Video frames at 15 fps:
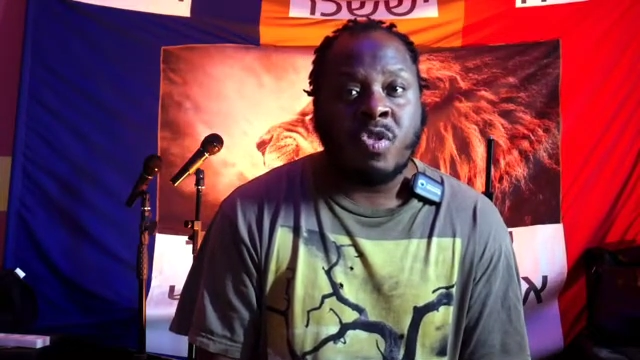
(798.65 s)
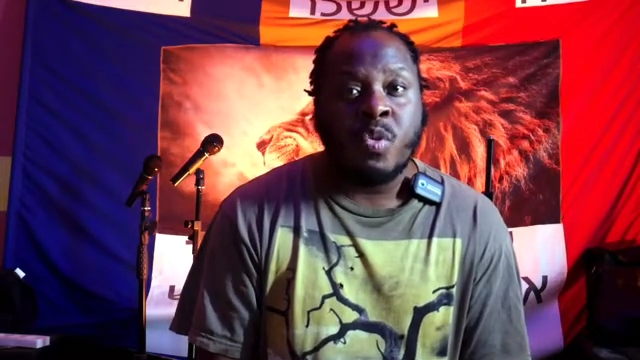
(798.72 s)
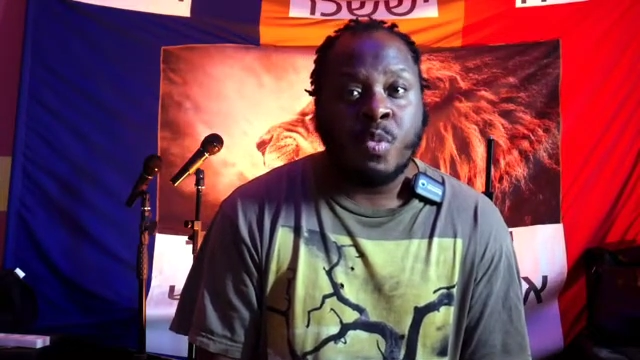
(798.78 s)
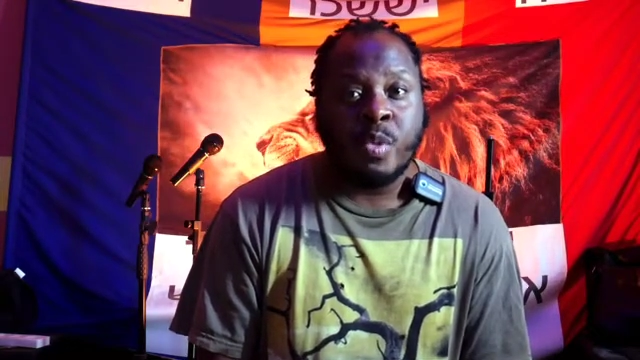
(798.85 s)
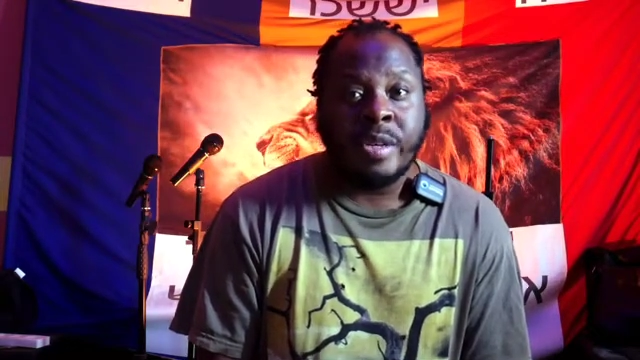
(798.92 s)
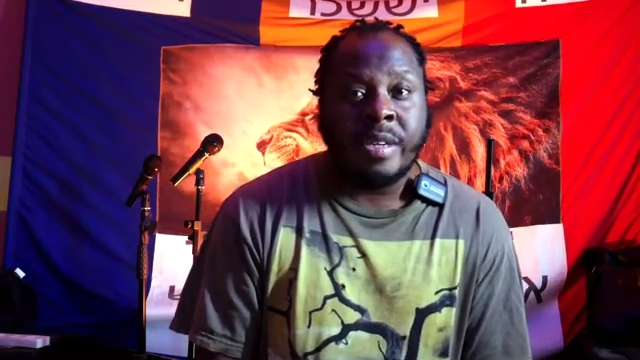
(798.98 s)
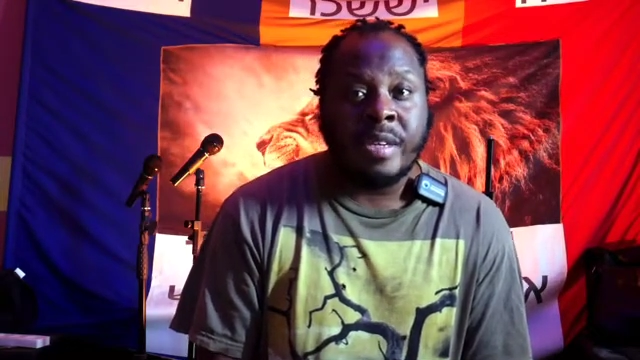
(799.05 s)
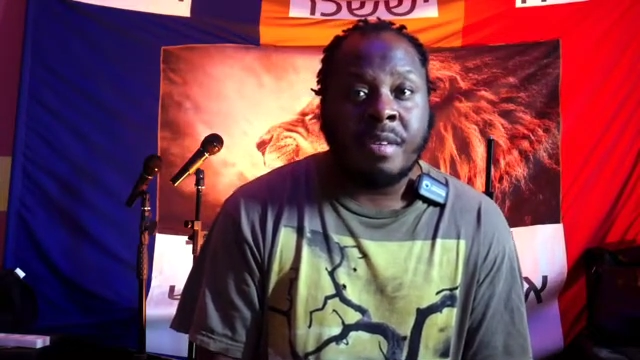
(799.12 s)
you
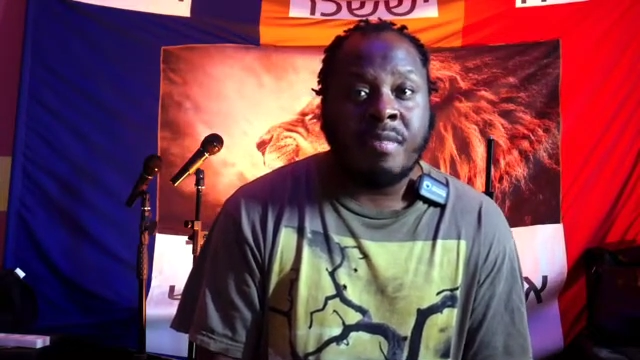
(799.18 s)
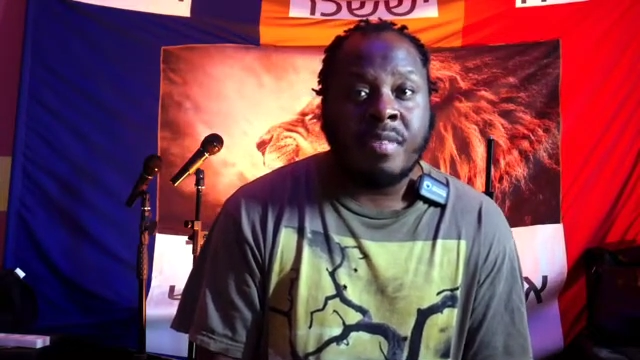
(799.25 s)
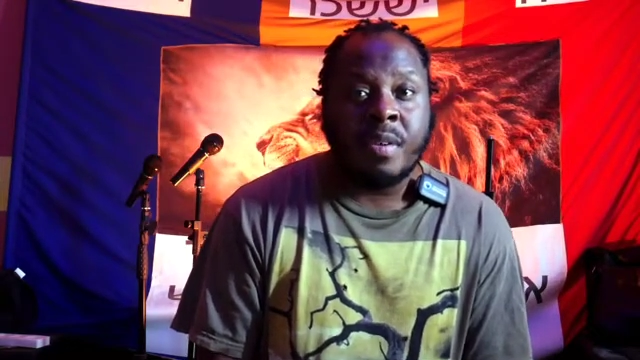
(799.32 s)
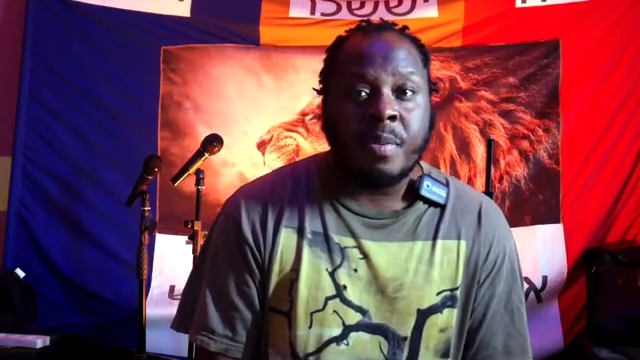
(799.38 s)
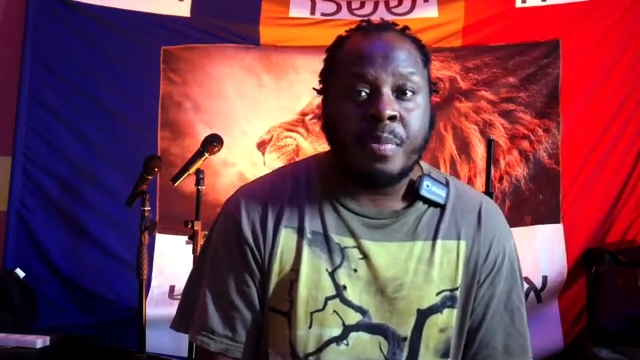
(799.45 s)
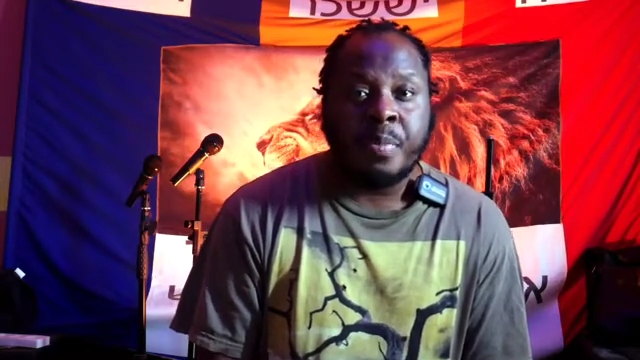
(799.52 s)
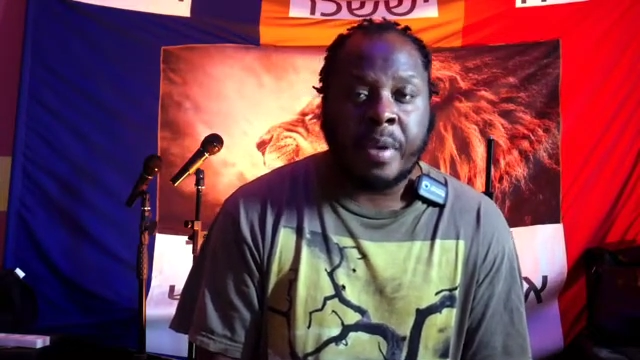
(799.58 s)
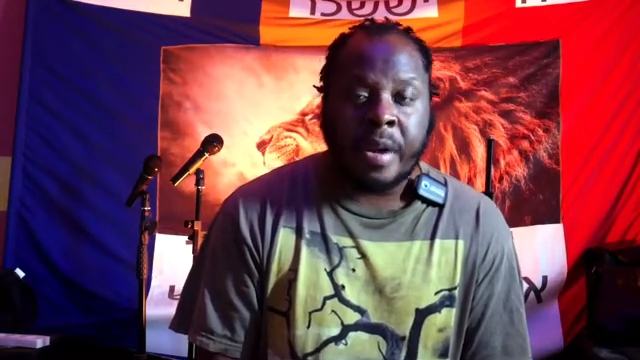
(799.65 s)
were
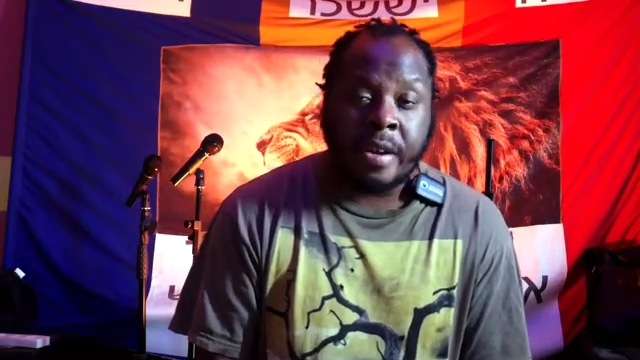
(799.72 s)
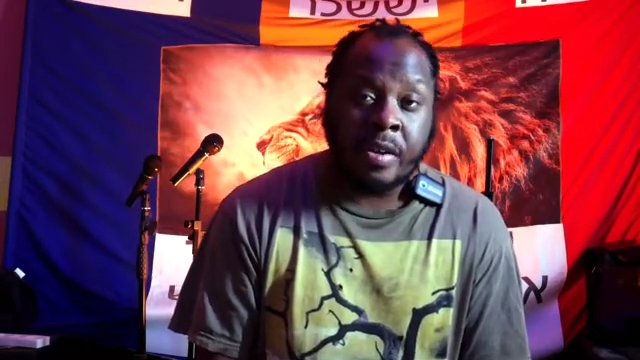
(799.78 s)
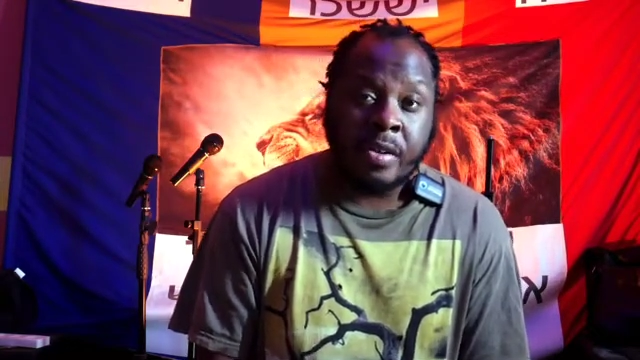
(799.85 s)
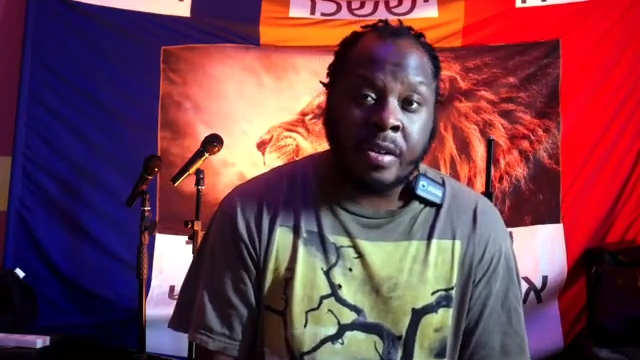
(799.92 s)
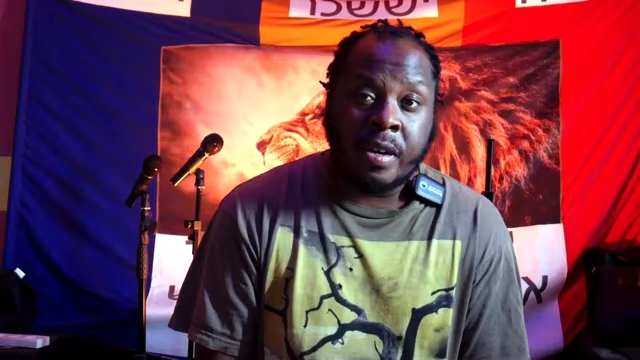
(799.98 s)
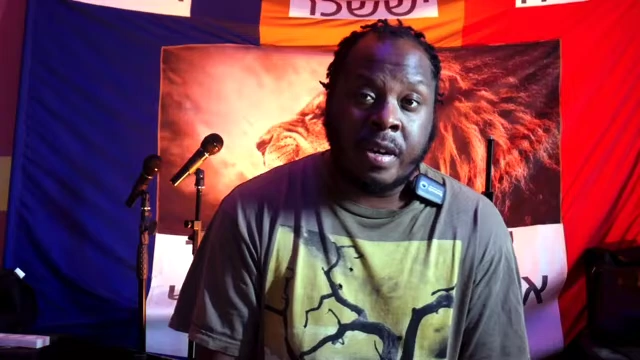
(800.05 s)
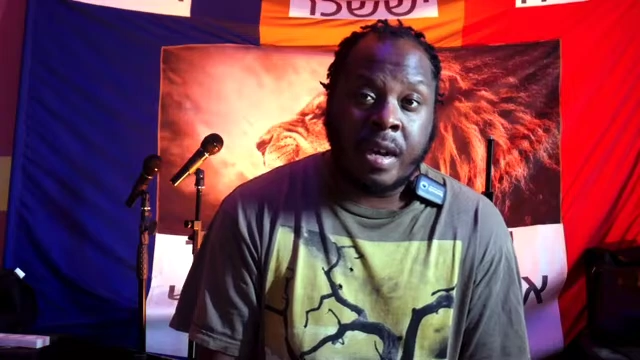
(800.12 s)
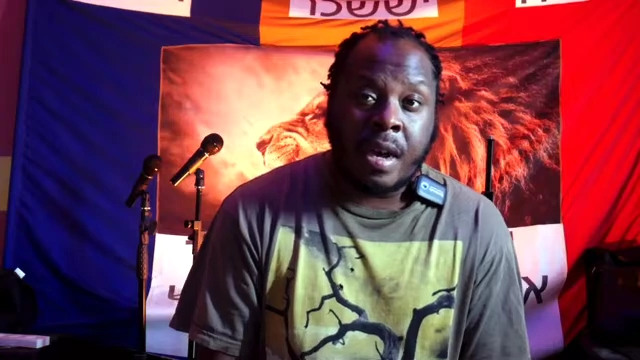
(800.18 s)
given by
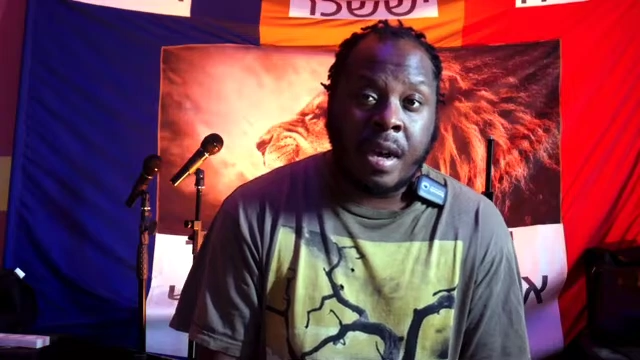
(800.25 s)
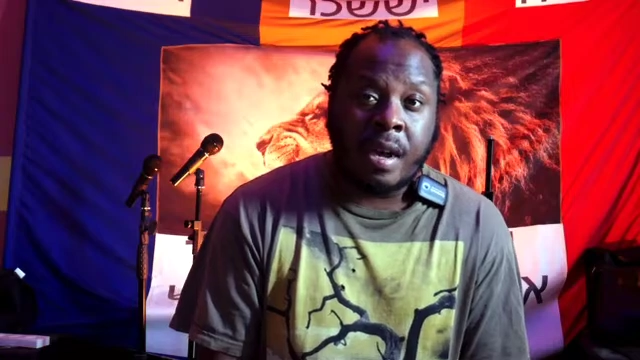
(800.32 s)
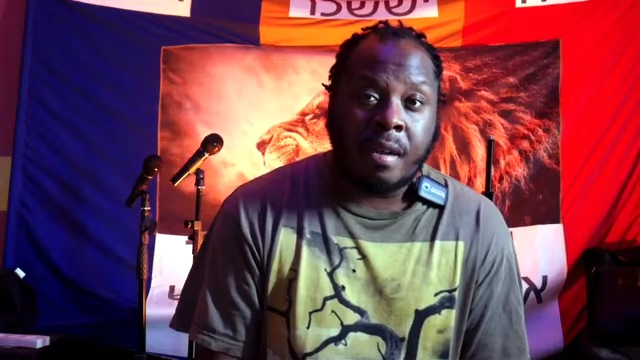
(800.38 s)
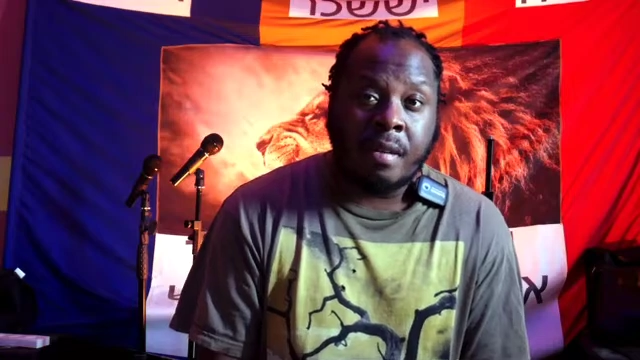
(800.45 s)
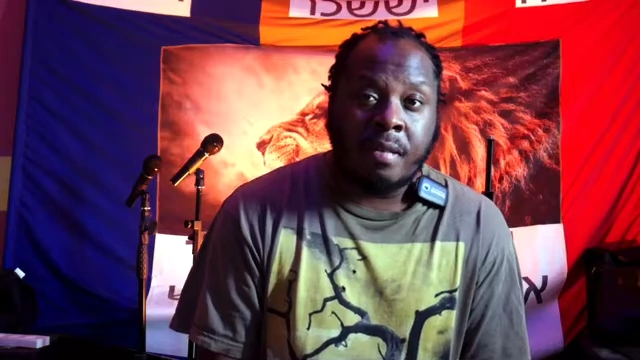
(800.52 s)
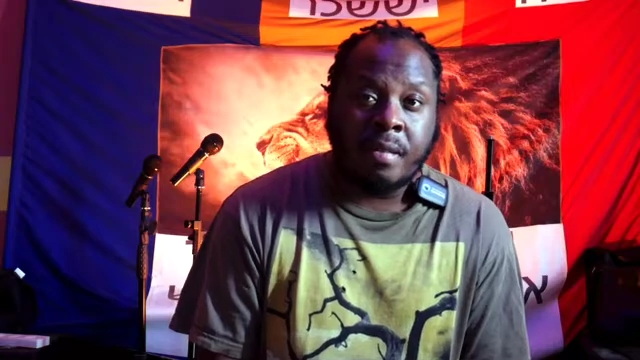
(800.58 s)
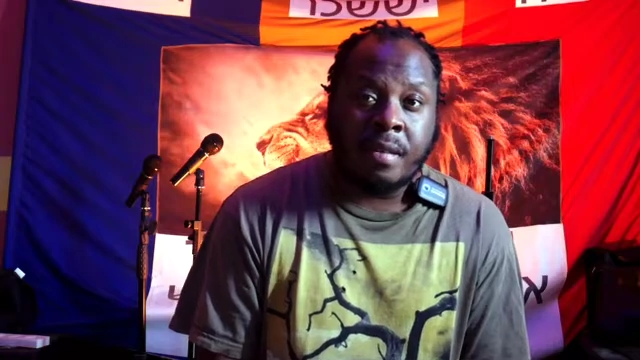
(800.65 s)
your God.